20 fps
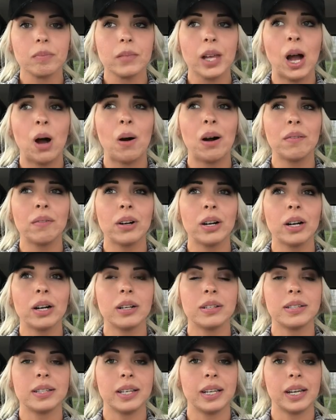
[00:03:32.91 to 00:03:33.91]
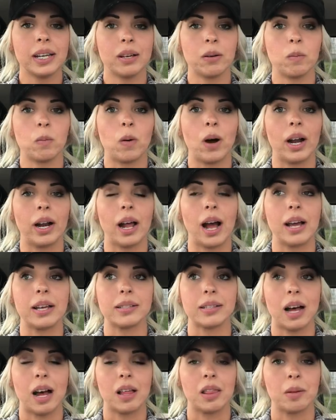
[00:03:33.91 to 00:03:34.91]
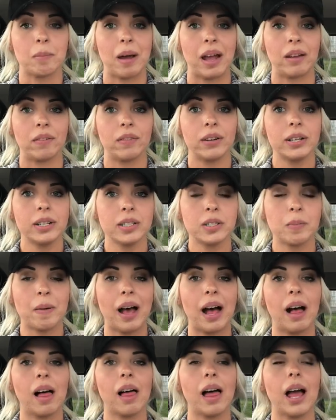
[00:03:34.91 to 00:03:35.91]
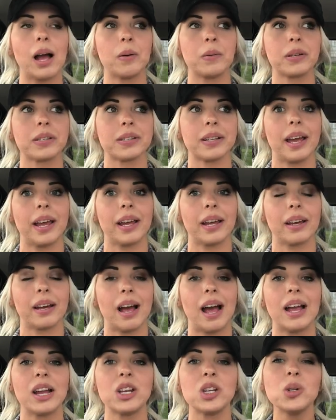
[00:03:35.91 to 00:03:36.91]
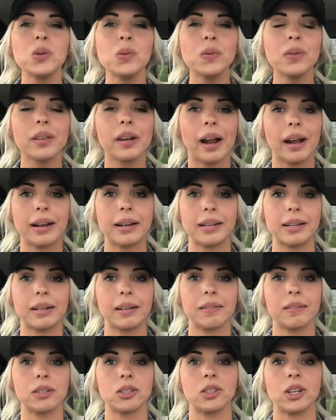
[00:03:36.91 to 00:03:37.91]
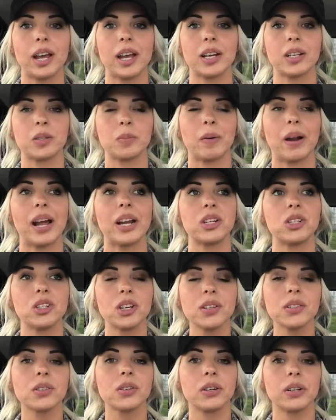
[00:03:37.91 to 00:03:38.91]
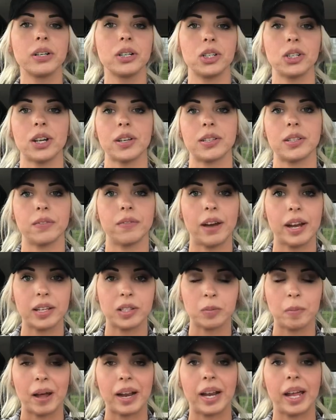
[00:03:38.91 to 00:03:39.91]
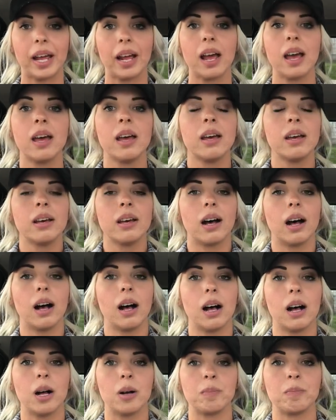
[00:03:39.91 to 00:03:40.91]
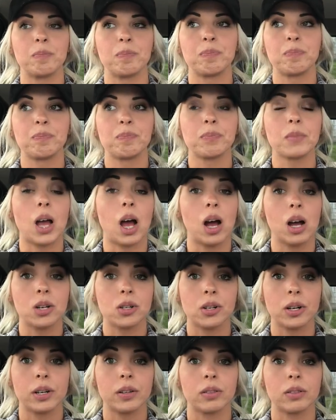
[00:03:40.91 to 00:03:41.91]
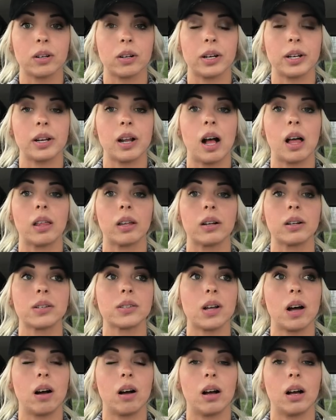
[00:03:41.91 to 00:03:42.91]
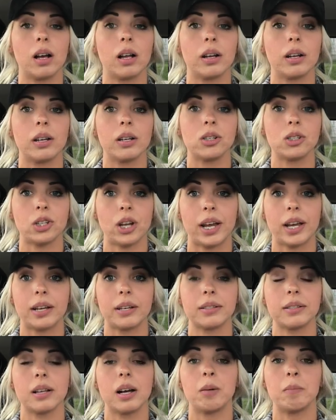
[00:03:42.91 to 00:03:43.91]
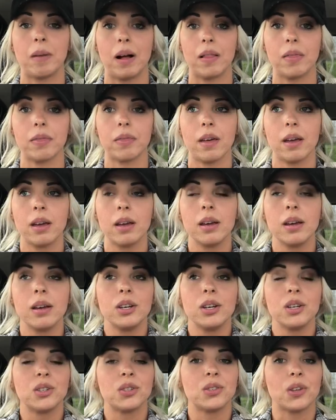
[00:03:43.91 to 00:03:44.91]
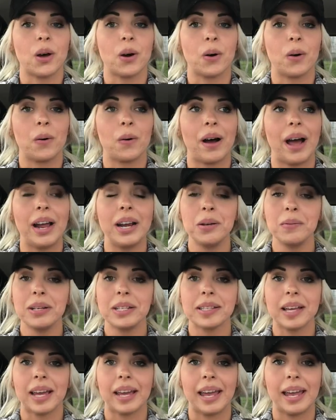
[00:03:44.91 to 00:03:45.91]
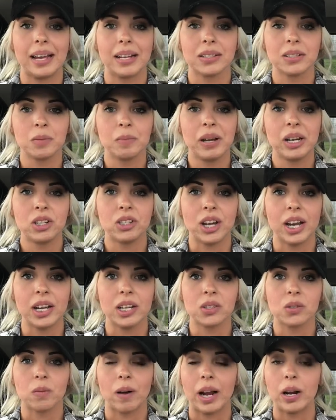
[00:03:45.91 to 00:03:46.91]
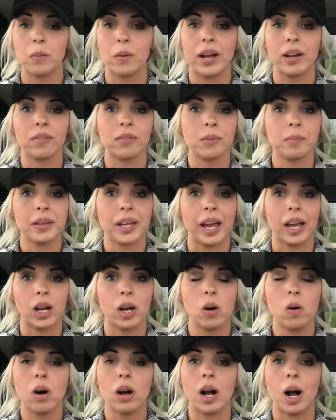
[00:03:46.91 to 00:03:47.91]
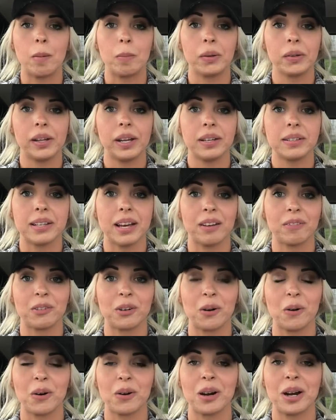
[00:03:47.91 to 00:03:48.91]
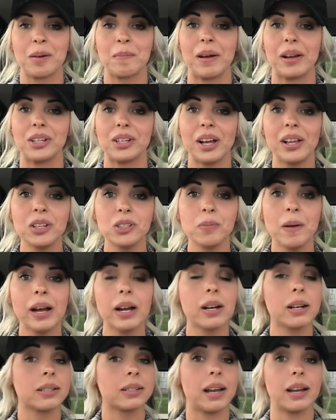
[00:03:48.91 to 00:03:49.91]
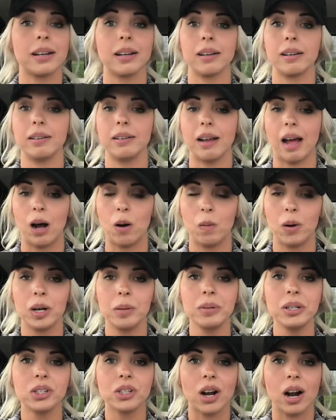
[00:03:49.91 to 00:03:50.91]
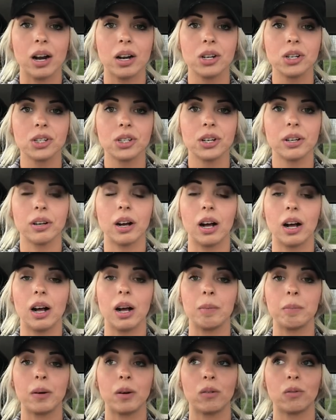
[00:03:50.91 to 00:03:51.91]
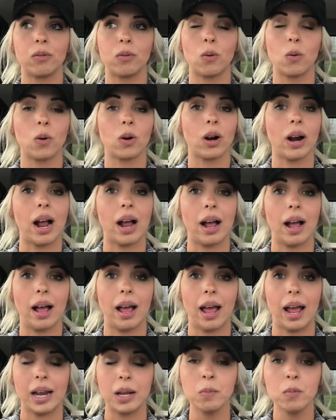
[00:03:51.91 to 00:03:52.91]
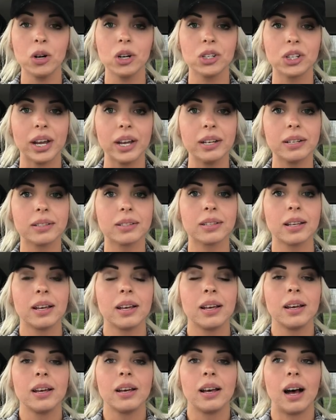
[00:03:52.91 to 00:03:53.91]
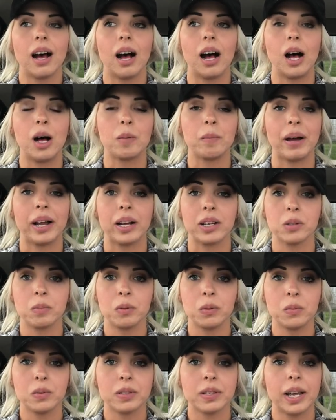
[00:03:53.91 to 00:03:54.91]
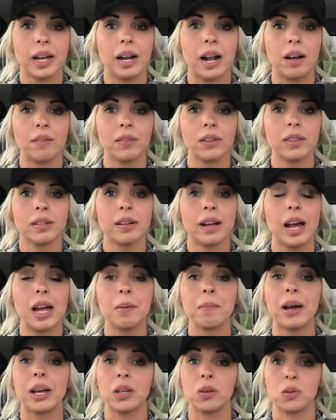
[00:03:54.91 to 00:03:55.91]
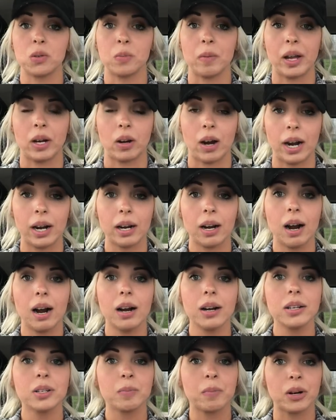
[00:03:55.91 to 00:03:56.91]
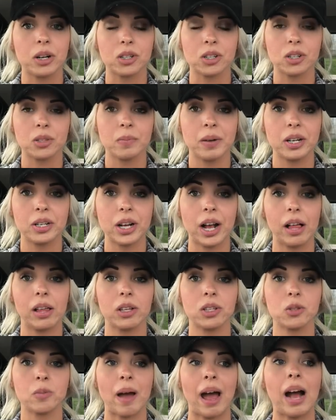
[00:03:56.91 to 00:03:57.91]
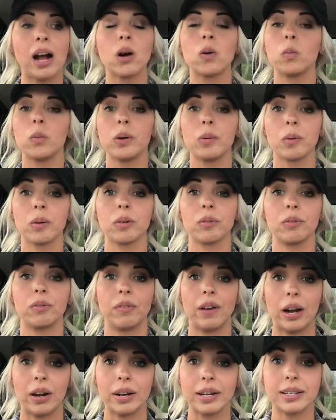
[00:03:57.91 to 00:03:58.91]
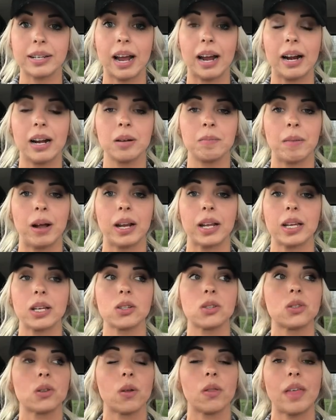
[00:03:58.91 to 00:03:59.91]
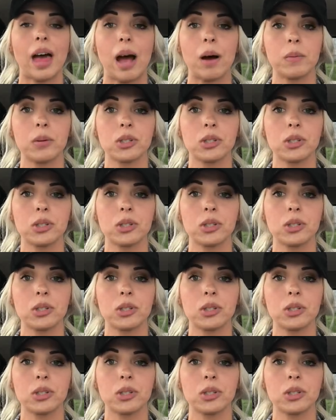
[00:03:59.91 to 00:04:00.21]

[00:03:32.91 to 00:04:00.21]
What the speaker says: However, seeing what I saw on the MyFitnessPal, I was like, I knew that I needed the shakes, but I just couldn't justify spending $130 on shakes a month. So anyways, I canceled my shakes right away from the get-go a couple days after ordering my challenge pack because I did not want to be charged for any more shakes. My husband was laid off at the time. I used my credit card to purchase my challenge pack. We were very tight on money, so that